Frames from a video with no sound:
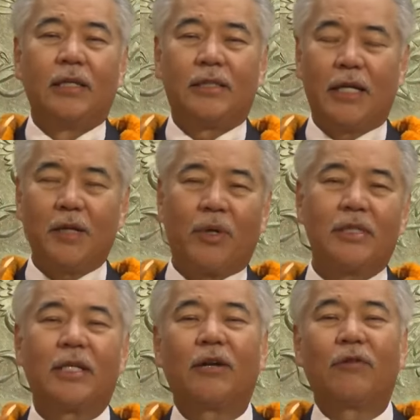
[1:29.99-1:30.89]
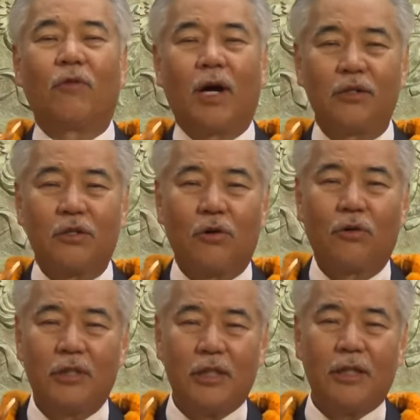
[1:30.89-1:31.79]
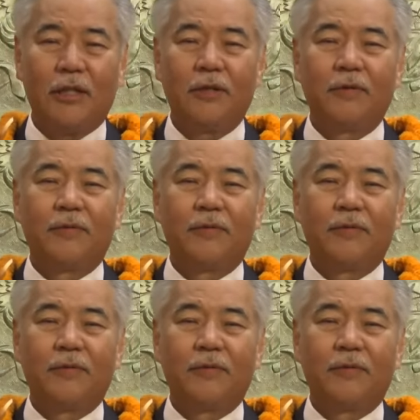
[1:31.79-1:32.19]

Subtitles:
Senate President Ron Kochi,